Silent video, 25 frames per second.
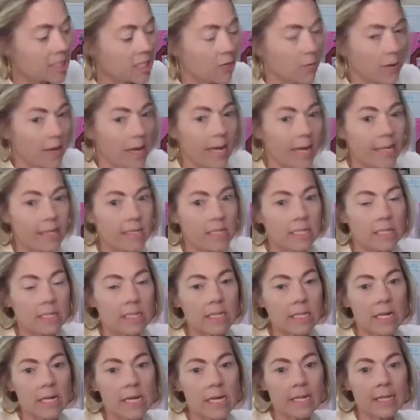So I had
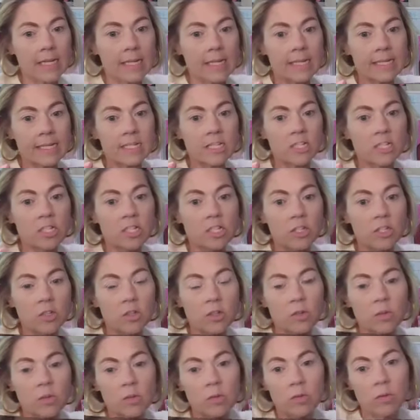stuck these
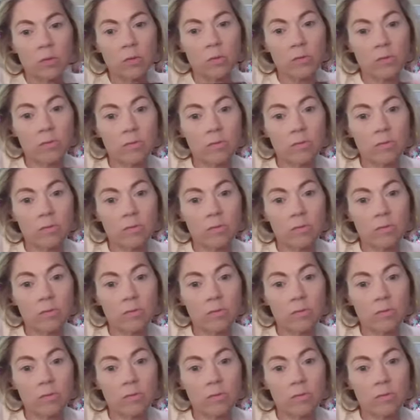two